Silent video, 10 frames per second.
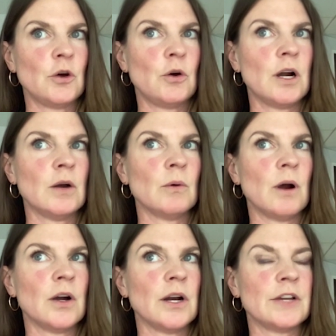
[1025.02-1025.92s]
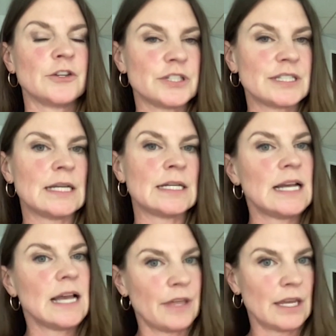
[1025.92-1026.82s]
know are are understanding
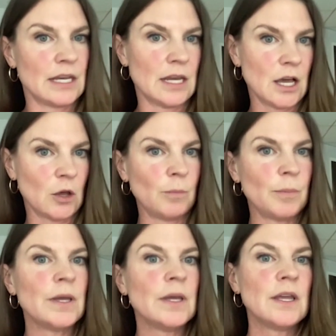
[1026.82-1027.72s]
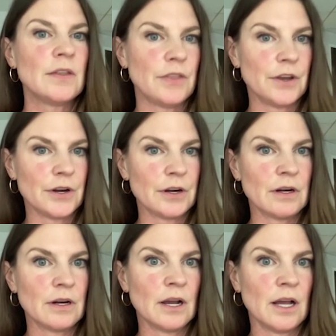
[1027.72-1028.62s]
how they can help
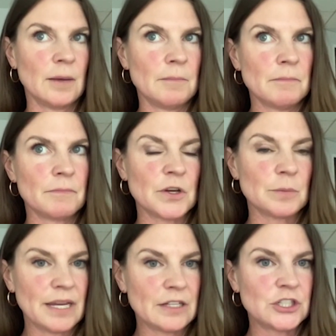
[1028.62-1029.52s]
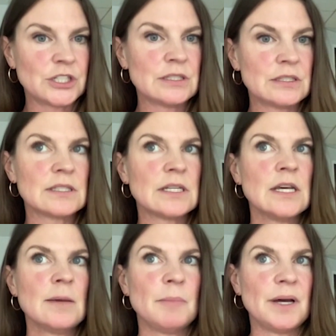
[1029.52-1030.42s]
their um, their patients
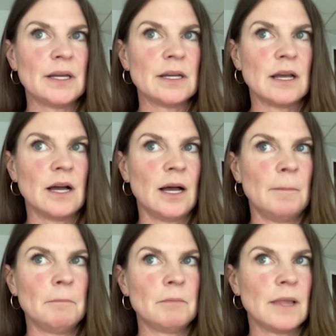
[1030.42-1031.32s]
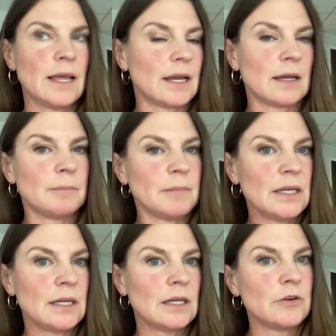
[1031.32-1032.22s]
but um, like
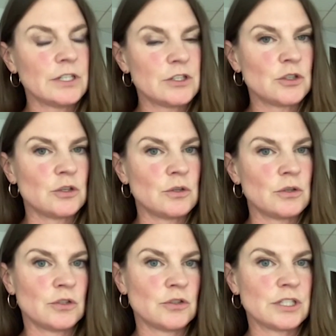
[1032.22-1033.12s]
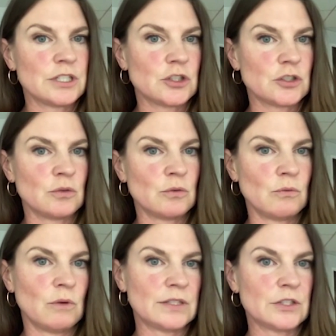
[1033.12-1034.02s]
me going to a, a, traditional
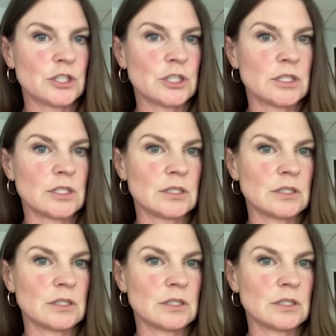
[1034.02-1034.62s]
western